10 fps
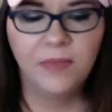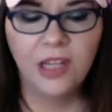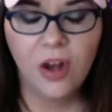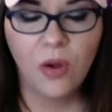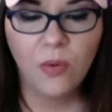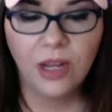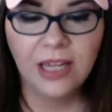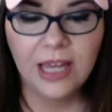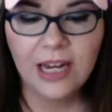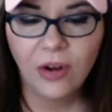you know,
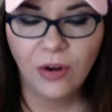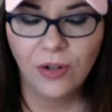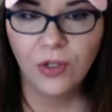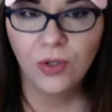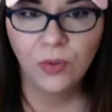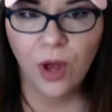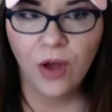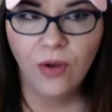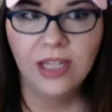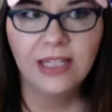getting her to
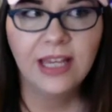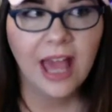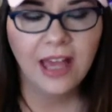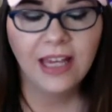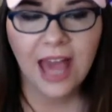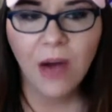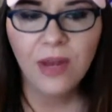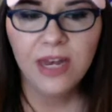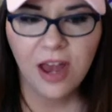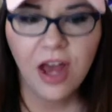grow, because
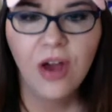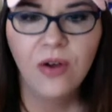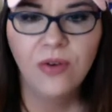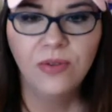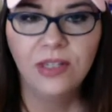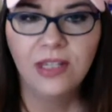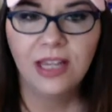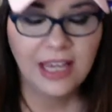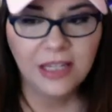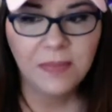Gowan knows
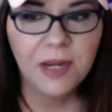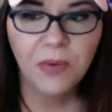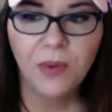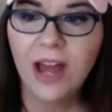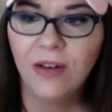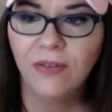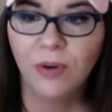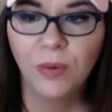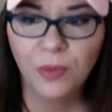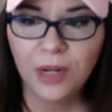he's been around
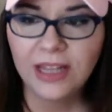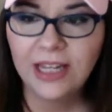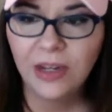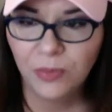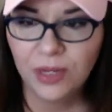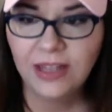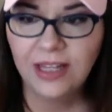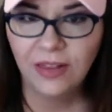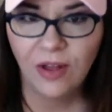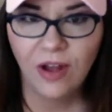for a really,
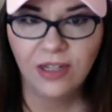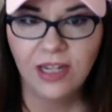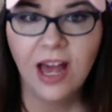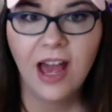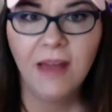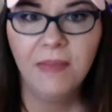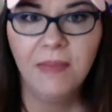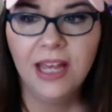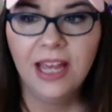really long time.